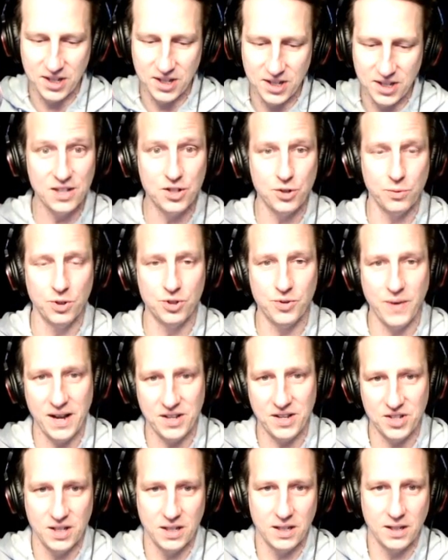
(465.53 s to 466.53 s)
need to
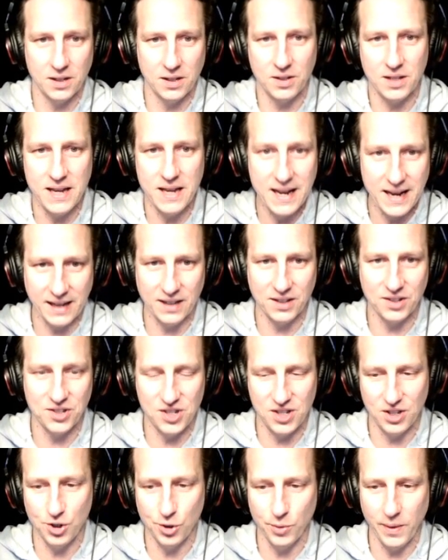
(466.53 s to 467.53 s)
address the innings
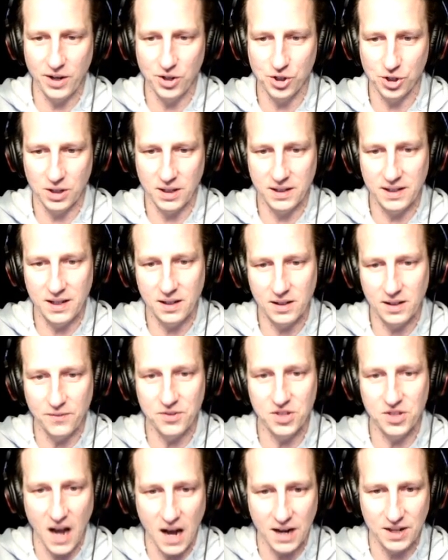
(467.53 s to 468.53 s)
situation, and
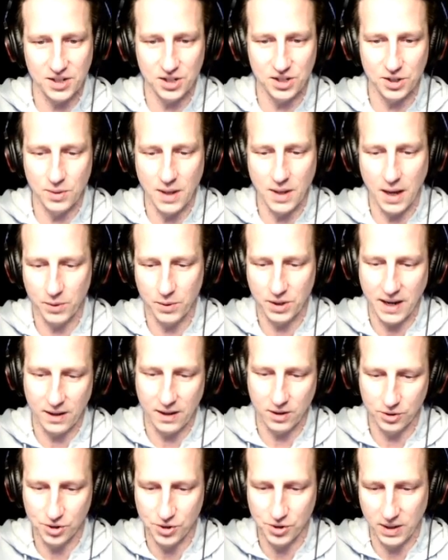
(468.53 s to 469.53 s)
they've started to do that with
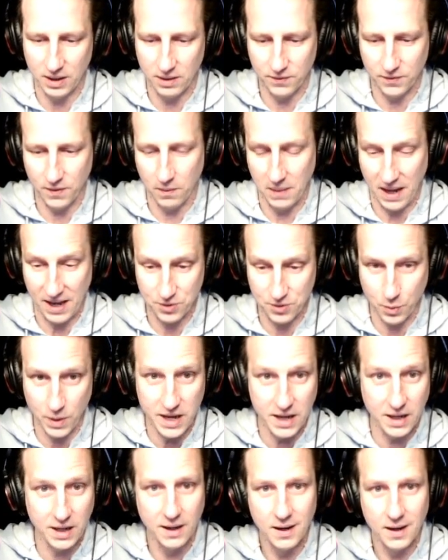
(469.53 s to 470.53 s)
Cal Quantrill from last
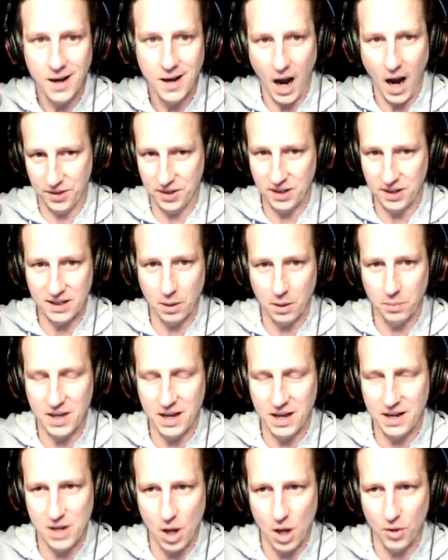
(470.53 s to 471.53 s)
week. I think there'll
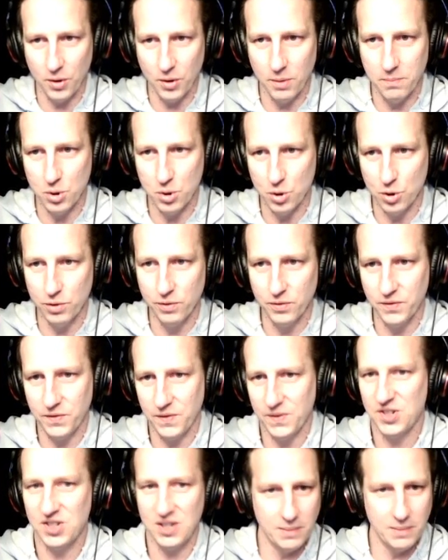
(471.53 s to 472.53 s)
be another move
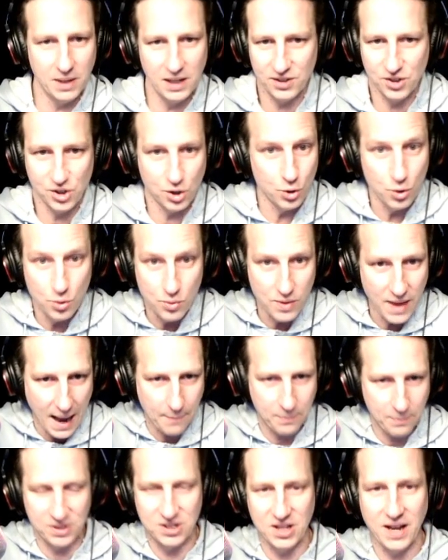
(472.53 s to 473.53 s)
similar to
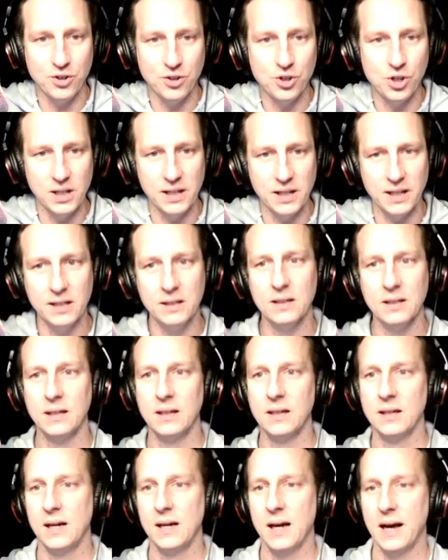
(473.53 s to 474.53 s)
that potentially.
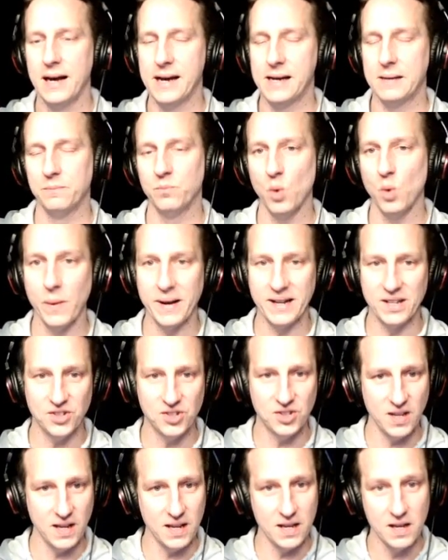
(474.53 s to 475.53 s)
We'll wait to
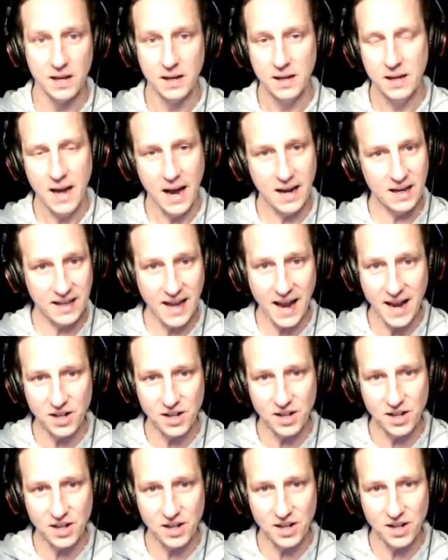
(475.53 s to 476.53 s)
see. And again,
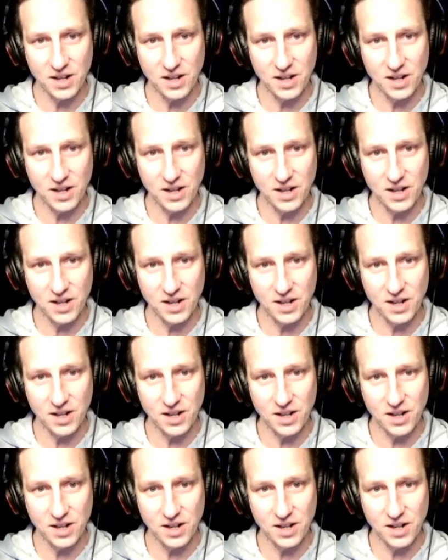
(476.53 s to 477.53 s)
as these rosters,
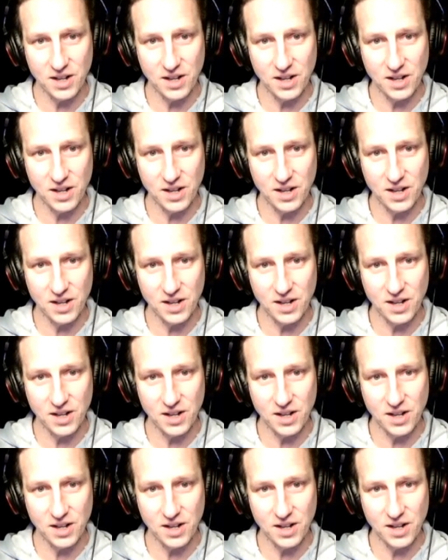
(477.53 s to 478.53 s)
as we start to get
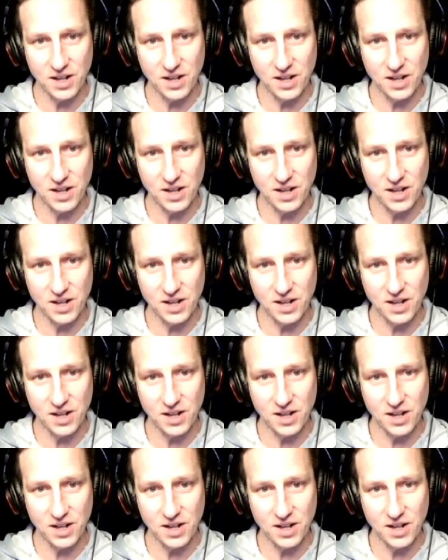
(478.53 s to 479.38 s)
towards the